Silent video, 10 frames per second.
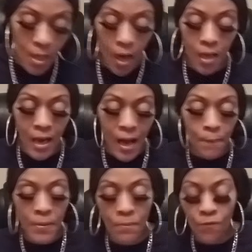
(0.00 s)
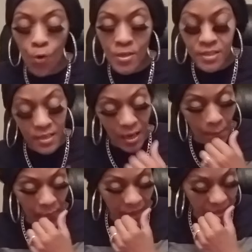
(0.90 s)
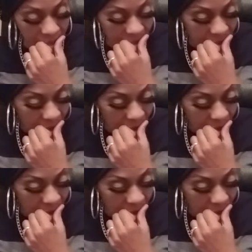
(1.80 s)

A lot of people voicing their opinions.